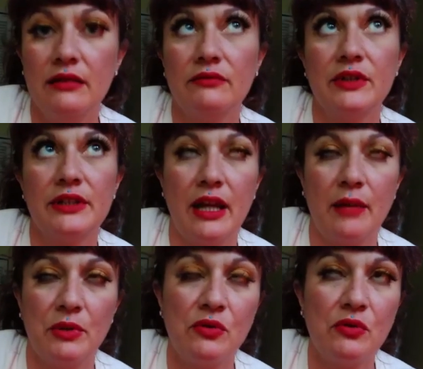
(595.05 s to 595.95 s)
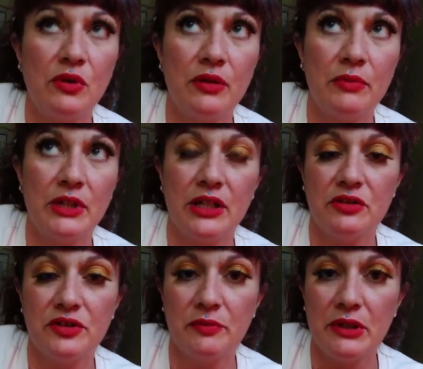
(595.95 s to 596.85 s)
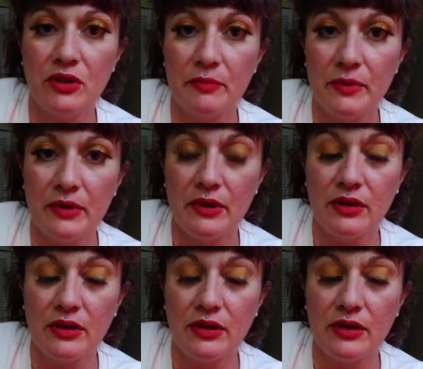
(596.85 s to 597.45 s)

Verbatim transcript: well, it's Capricorn, but it can also be Hermit,